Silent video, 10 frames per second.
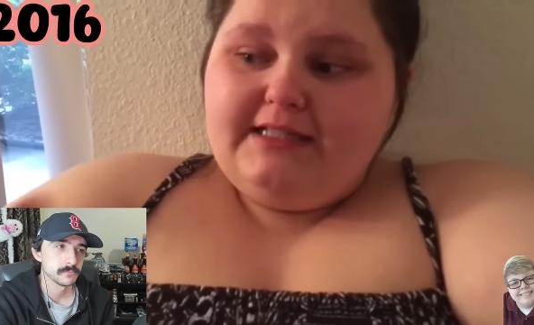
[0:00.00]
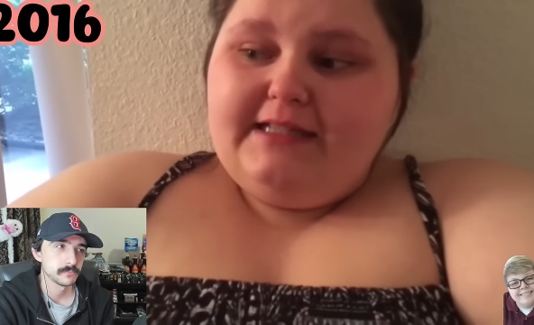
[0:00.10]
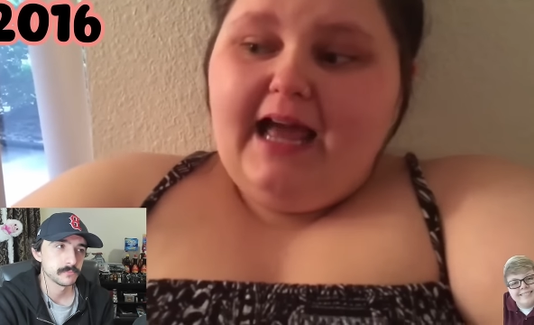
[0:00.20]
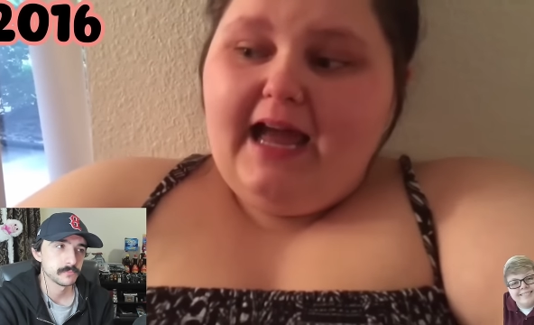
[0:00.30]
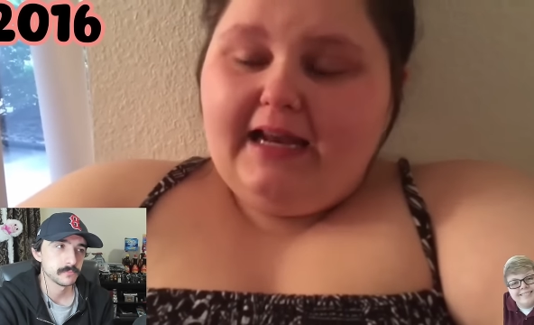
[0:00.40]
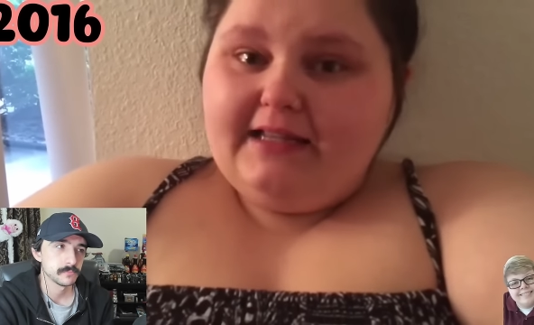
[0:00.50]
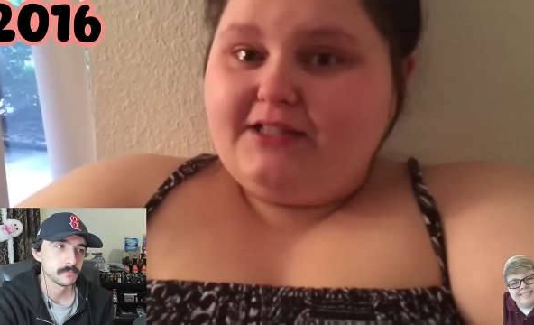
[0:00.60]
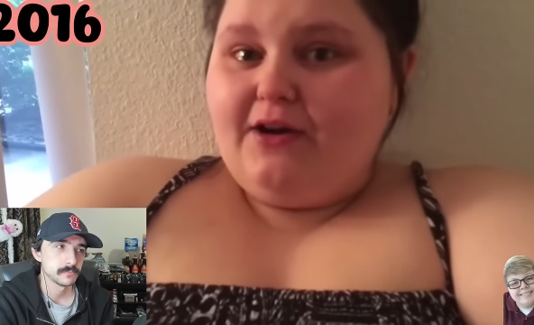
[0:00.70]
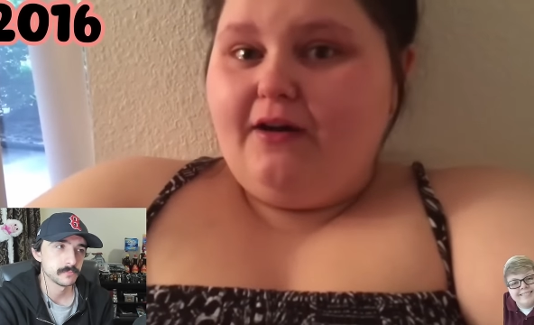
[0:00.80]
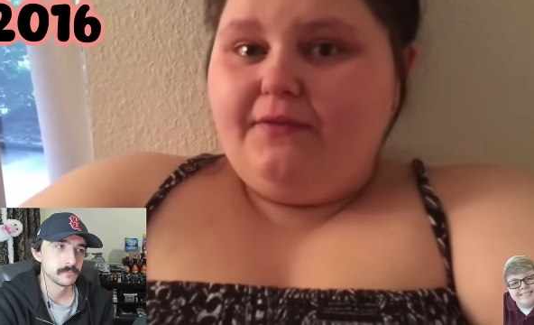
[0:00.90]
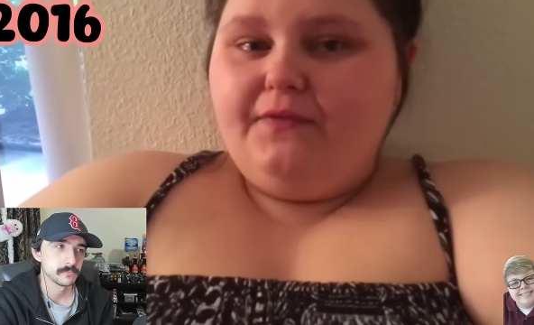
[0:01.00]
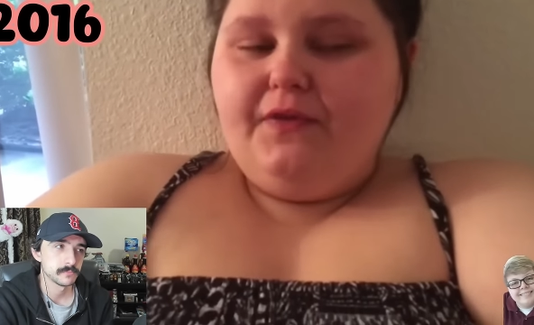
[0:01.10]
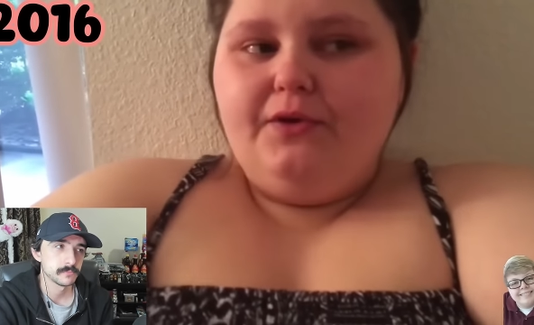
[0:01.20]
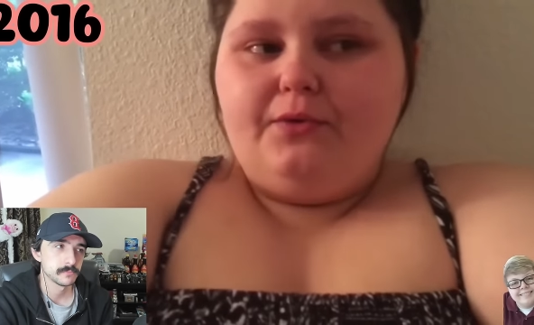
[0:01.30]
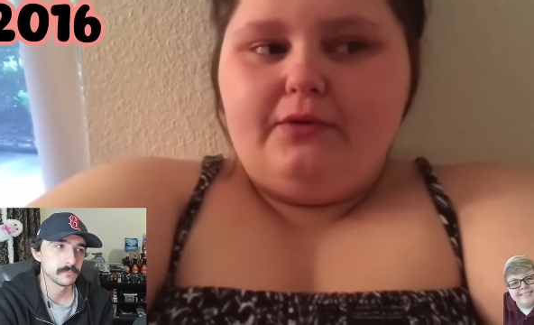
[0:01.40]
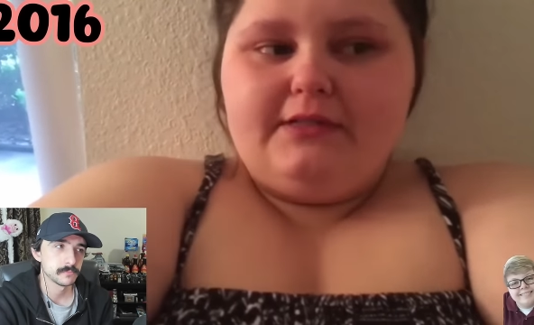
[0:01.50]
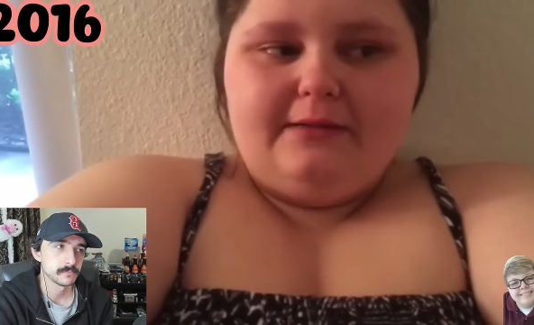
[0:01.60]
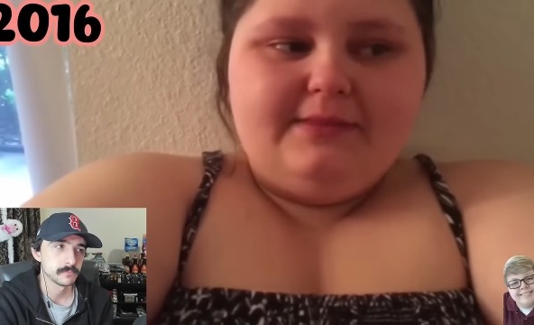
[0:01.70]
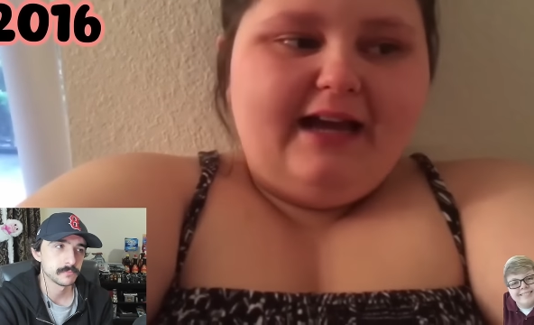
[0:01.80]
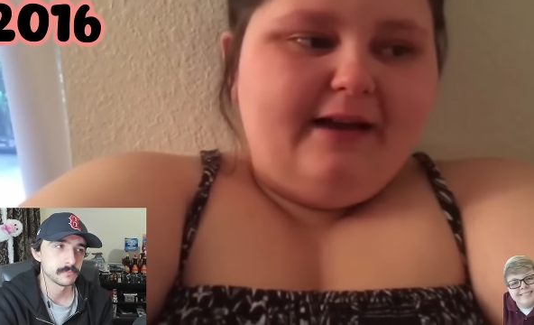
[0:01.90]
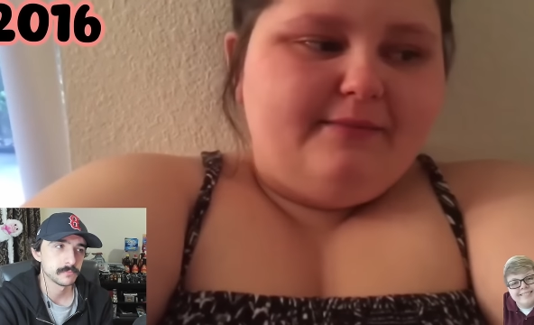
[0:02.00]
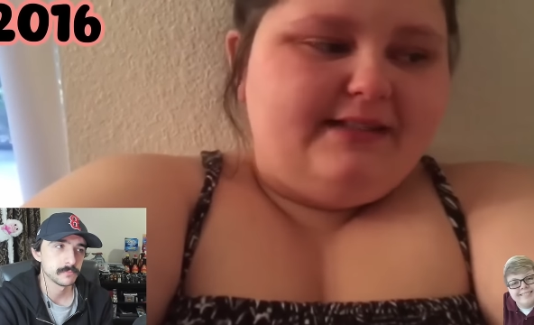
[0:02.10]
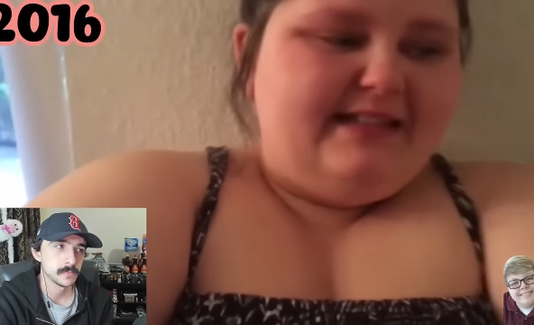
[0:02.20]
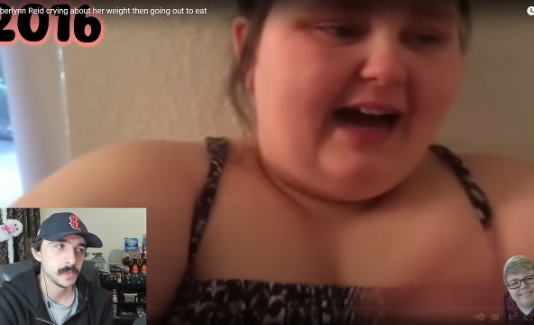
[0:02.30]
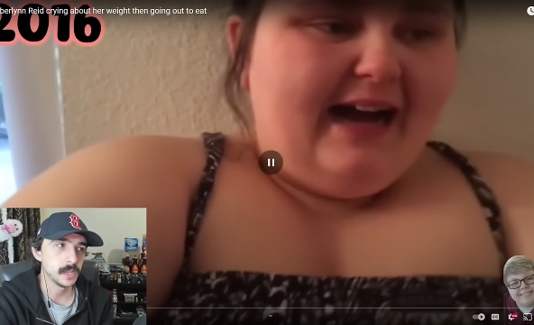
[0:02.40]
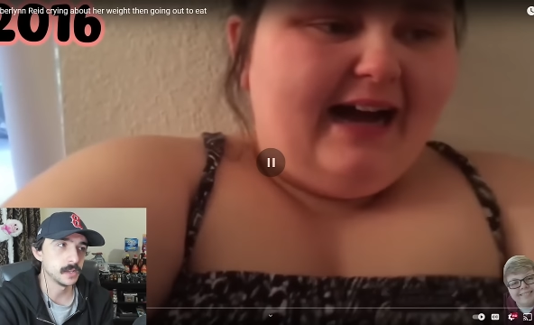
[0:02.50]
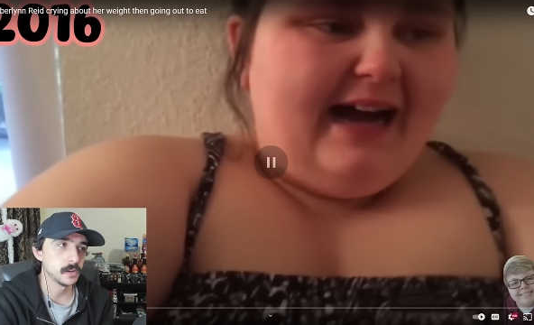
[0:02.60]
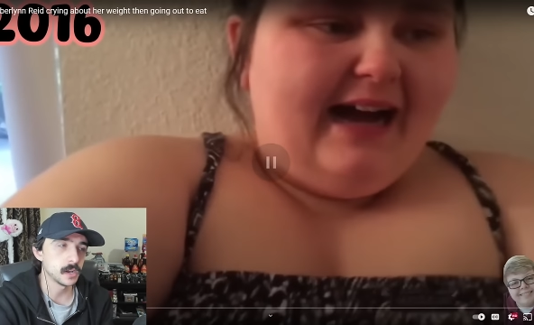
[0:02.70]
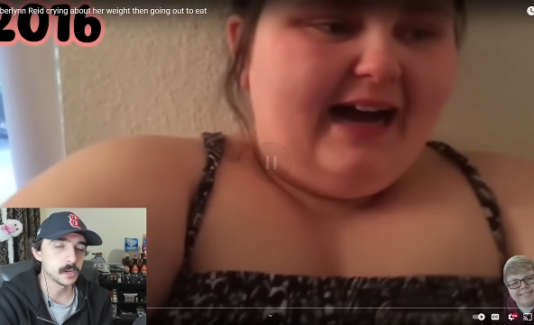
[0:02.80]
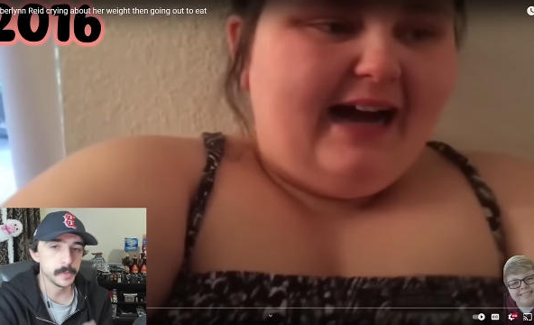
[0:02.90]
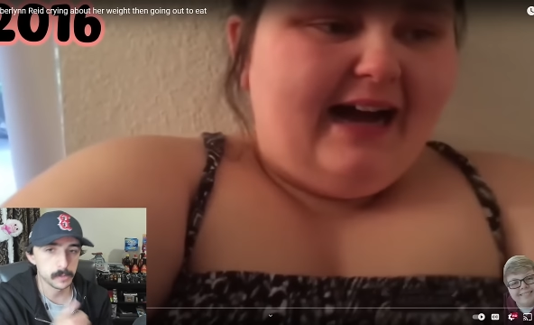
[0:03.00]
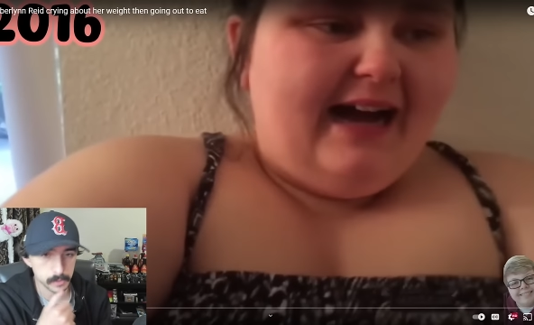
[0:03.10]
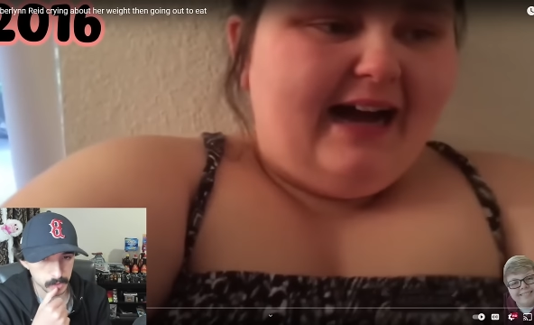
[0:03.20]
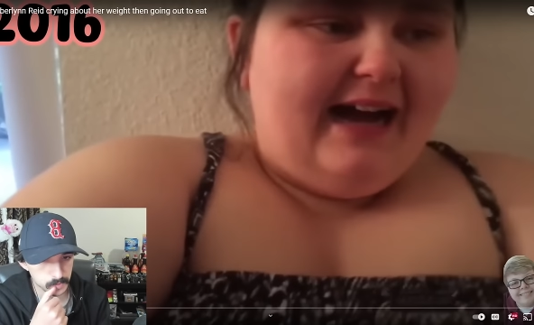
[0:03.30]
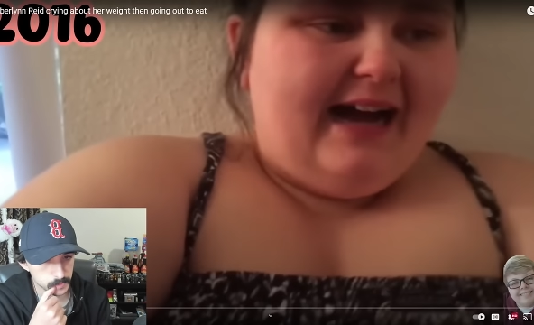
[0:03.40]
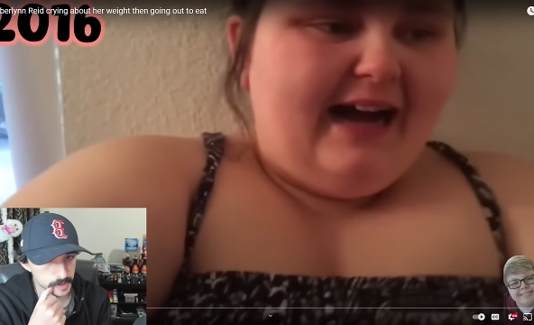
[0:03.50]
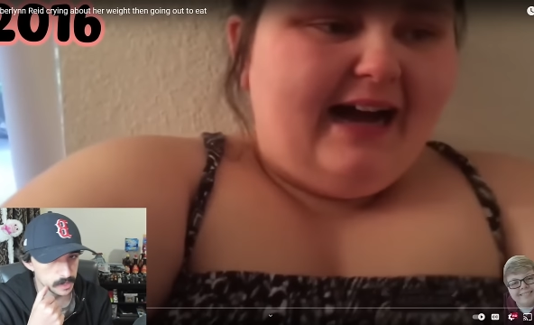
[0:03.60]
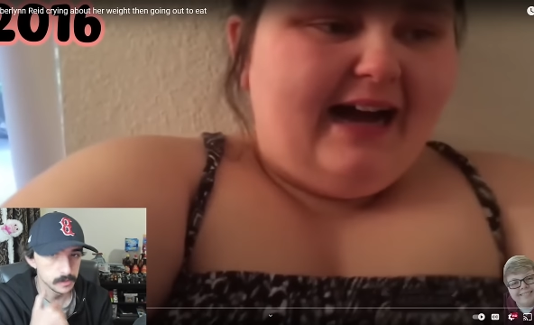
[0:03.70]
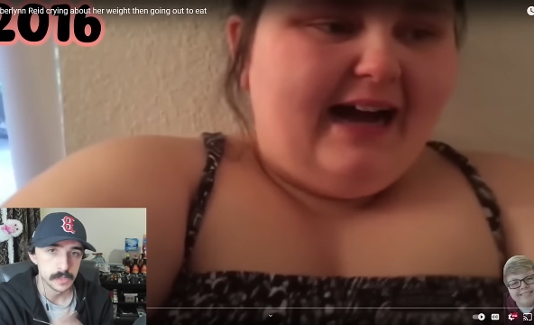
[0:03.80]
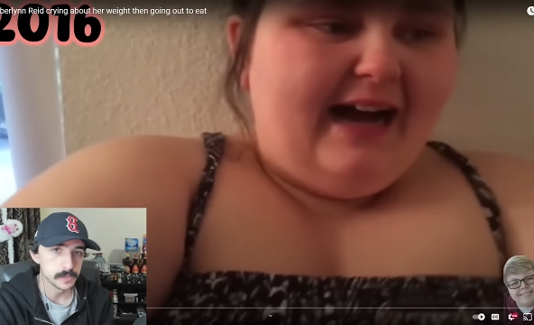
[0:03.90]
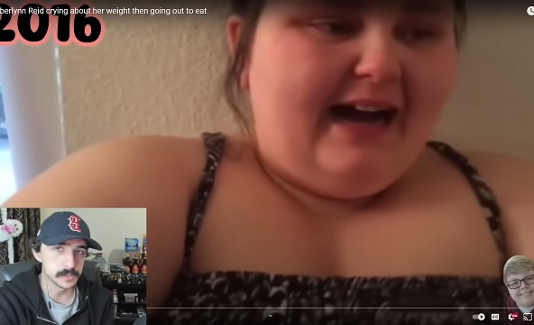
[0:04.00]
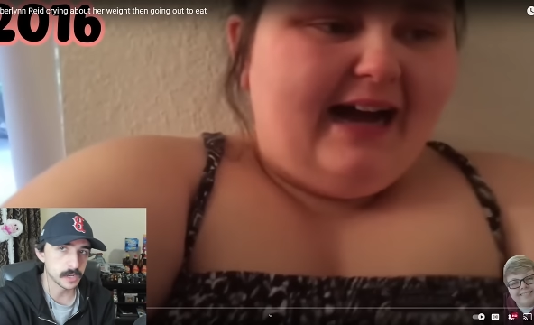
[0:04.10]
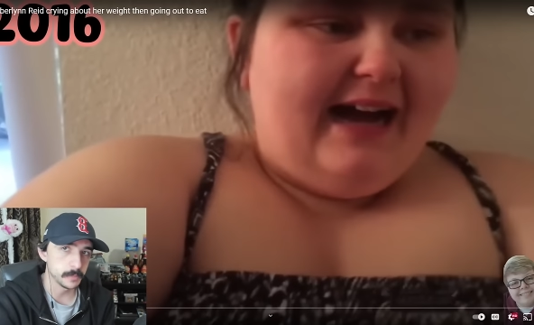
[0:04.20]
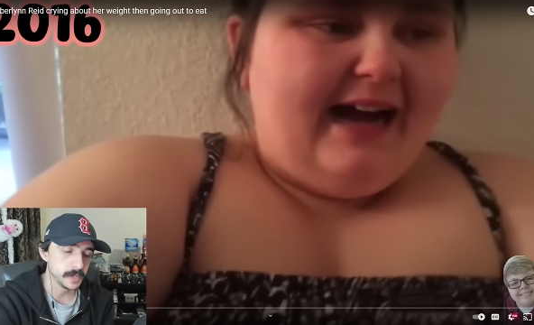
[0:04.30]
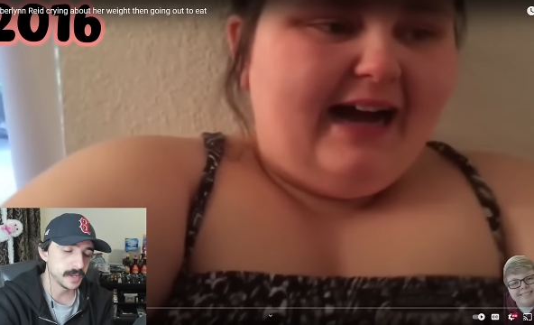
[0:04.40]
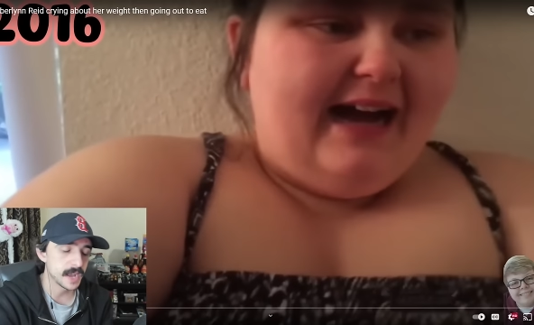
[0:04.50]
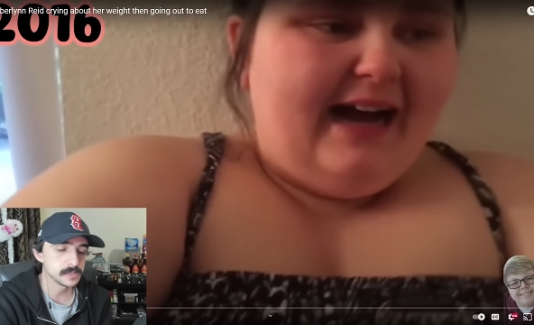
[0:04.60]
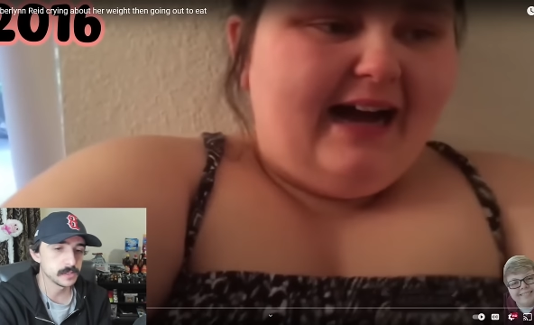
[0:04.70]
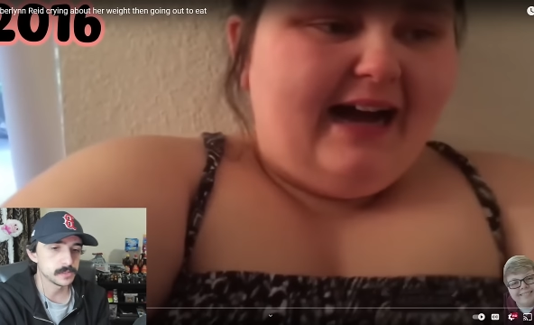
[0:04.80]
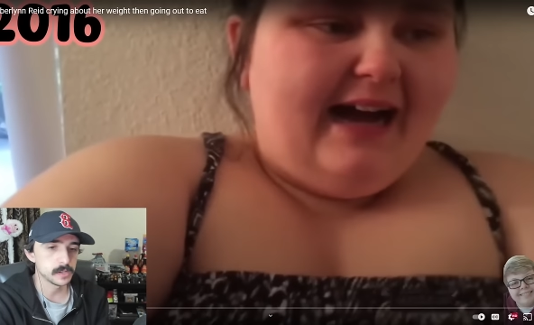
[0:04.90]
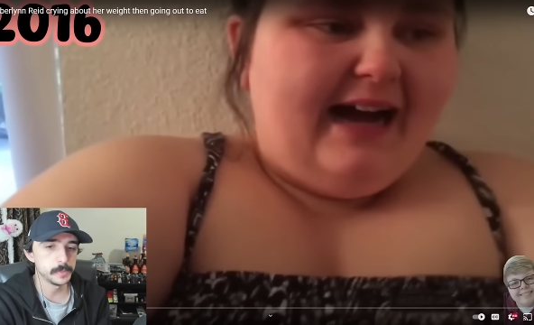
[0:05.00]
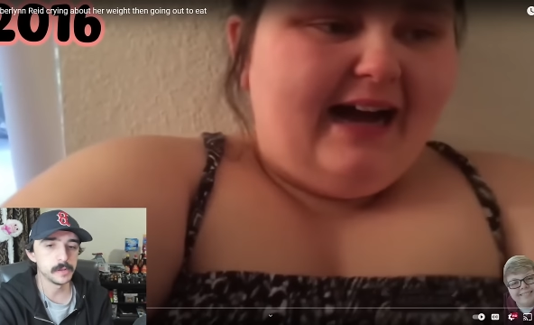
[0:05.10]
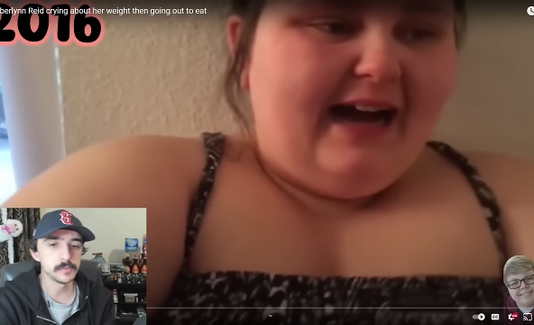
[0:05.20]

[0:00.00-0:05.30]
Speaker 1: dead. Let's go have a funeral. Sometimes dying. Yeah, you're
Speaker 2: not going to be able to get a. Yeah, there's not going to be a casket that's going to be able to